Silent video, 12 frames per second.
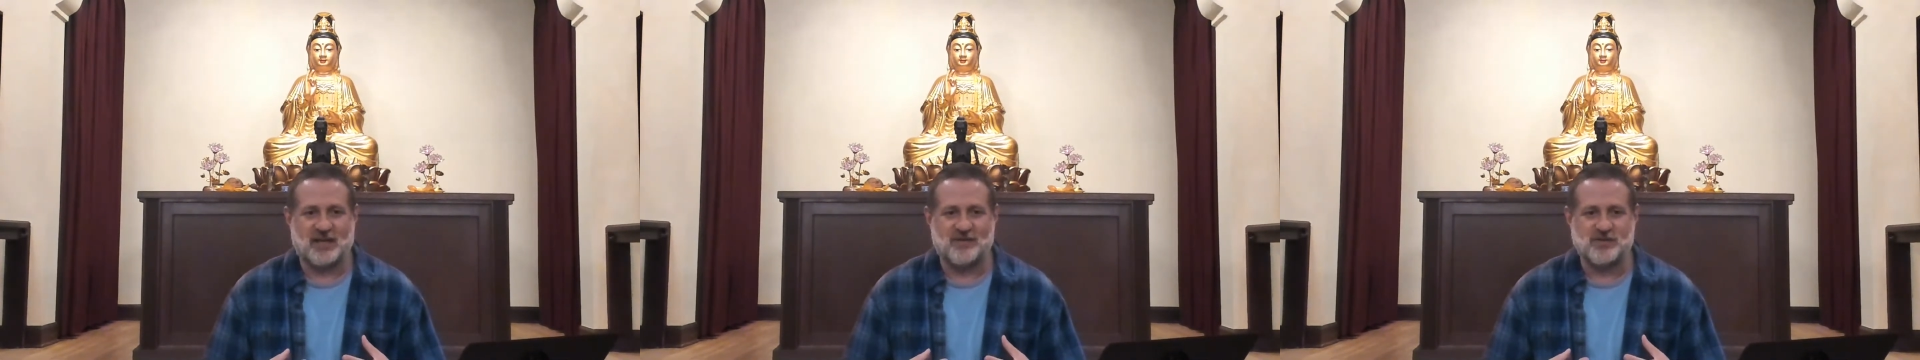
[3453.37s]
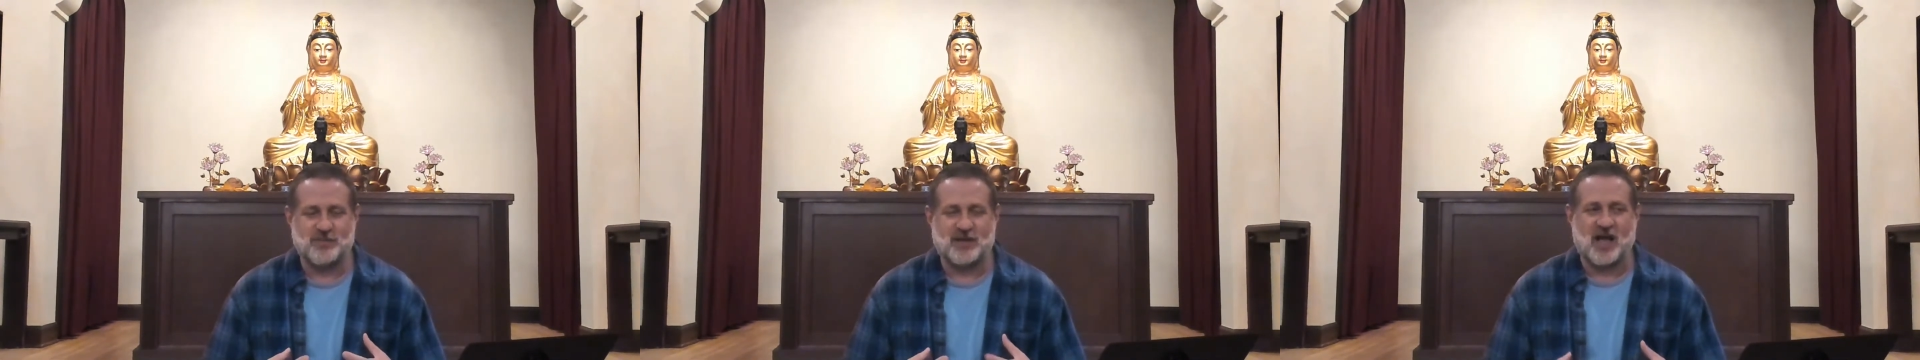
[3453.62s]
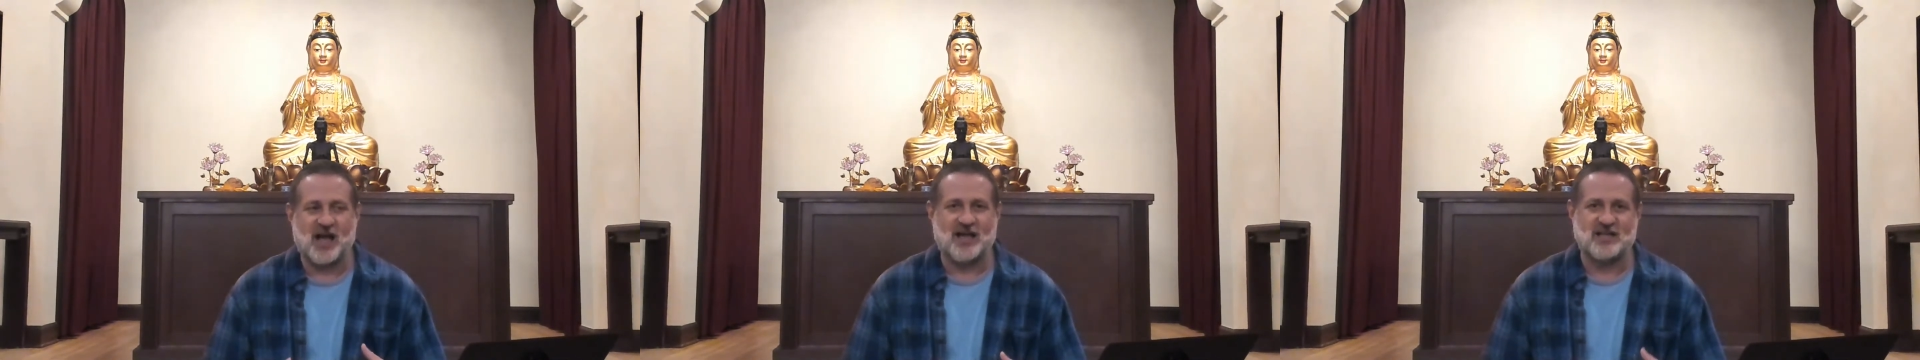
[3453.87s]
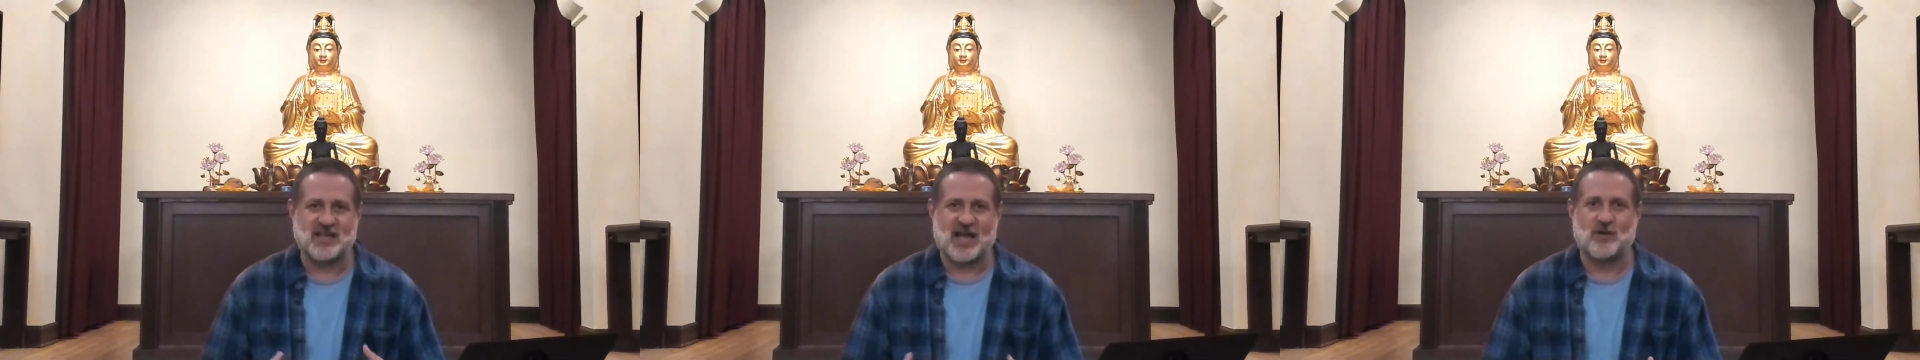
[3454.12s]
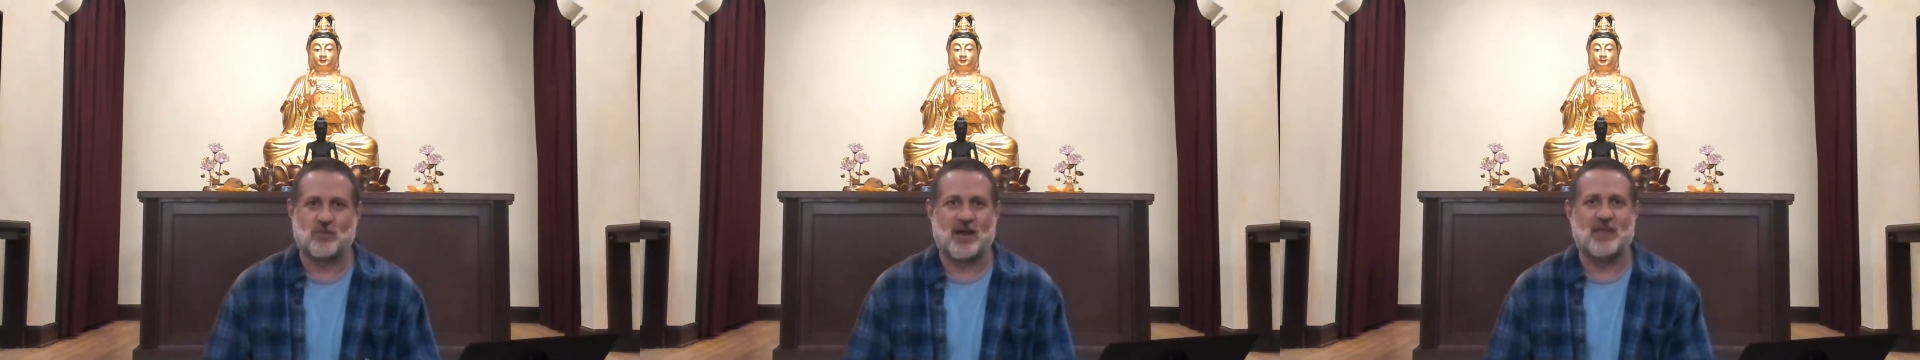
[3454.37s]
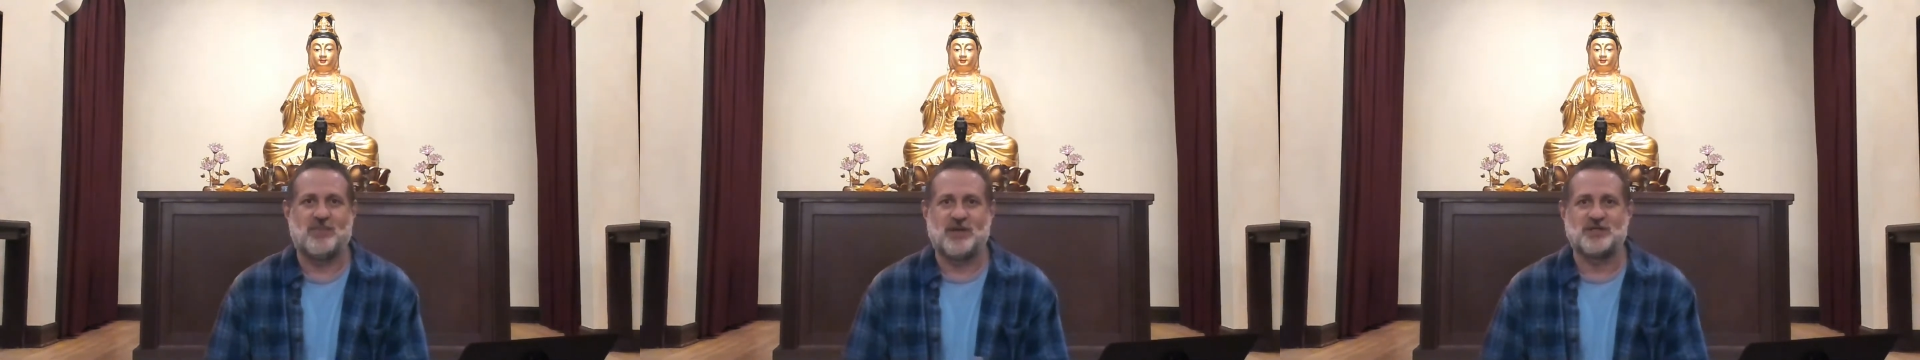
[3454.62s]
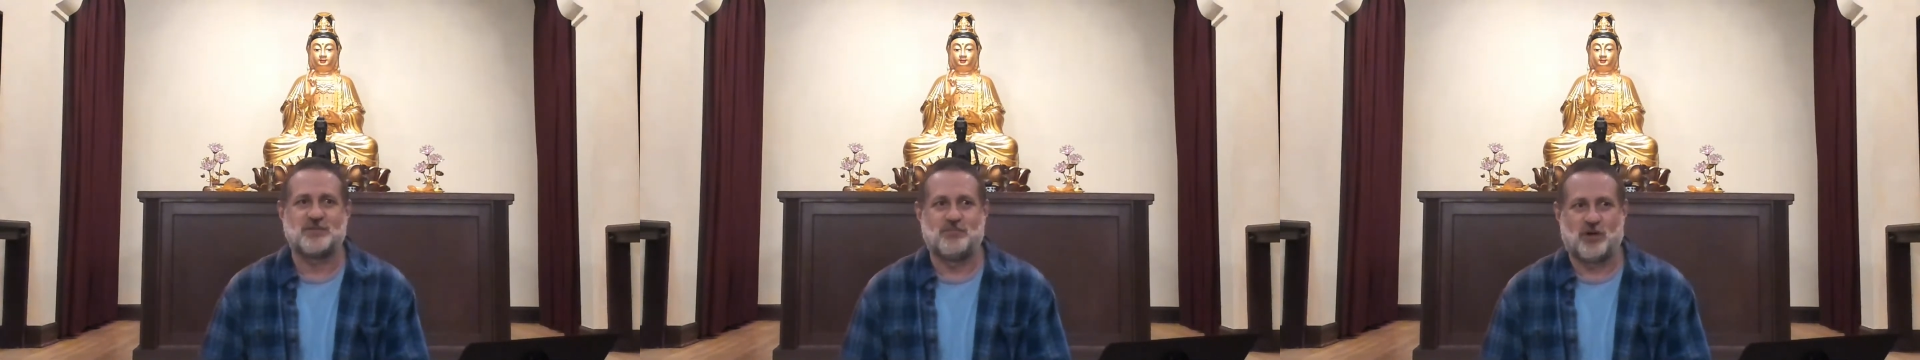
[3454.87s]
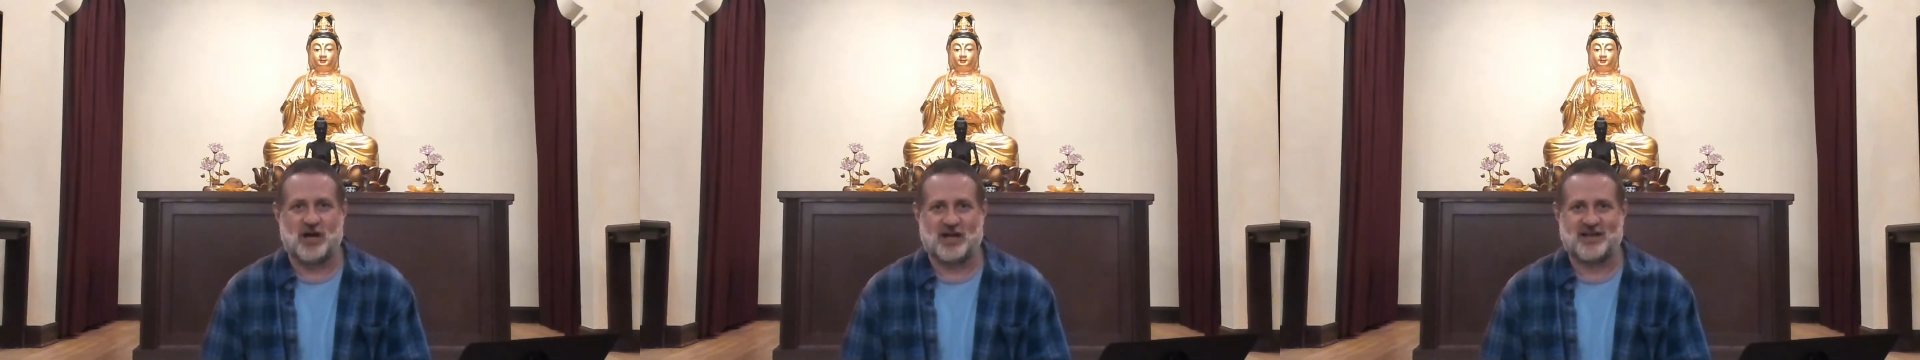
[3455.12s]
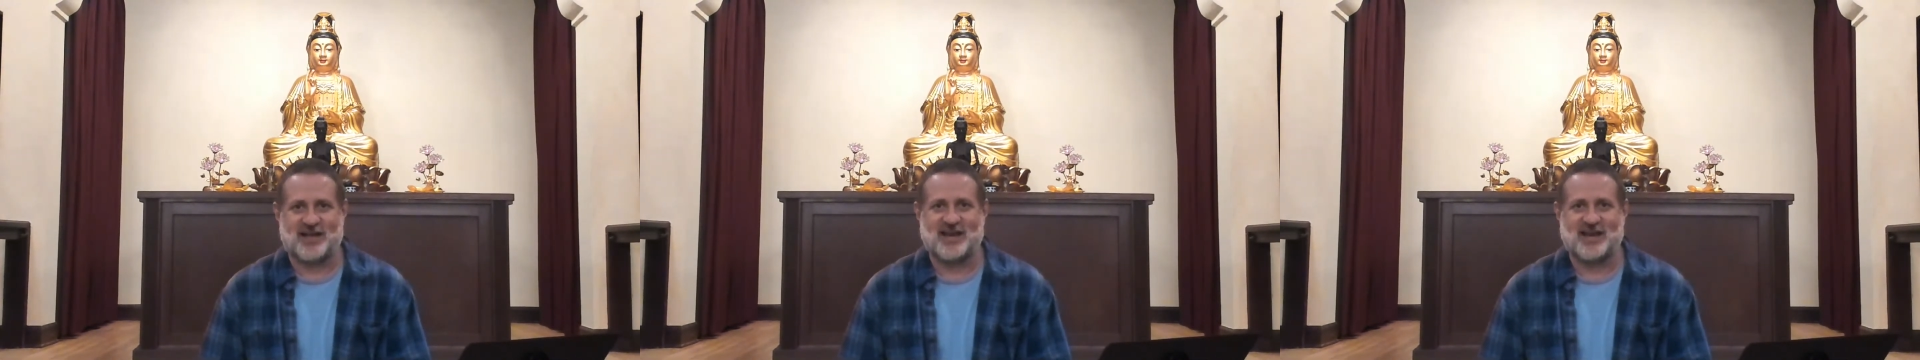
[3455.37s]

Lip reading: It was because I read this book